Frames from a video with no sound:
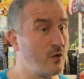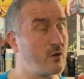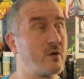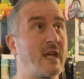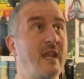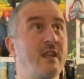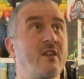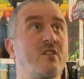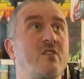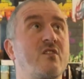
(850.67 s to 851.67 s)
You get the
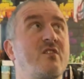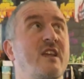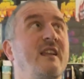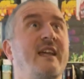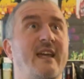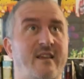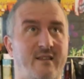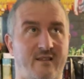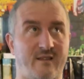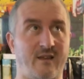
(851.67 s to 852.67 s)

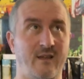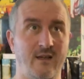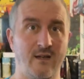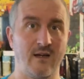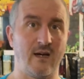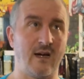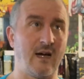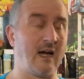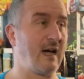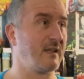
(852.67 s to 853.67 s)
silliest
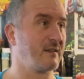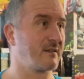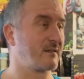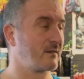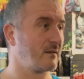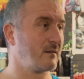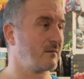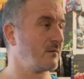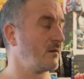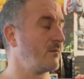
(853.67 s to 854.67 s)
and
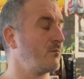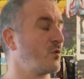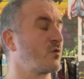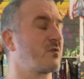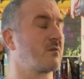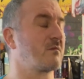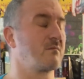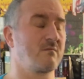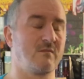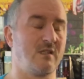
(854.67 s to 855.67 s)
most,
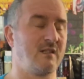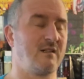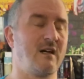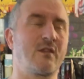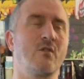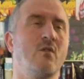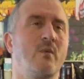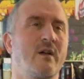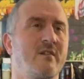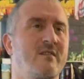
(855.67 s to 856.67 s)
I don't know
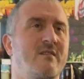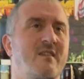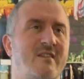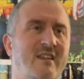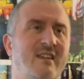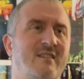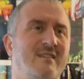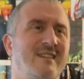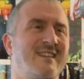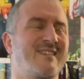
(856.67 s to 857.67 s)
where to say
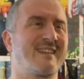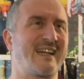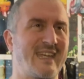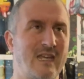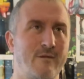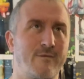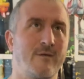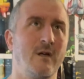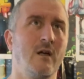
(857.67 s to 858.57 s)
it's naive.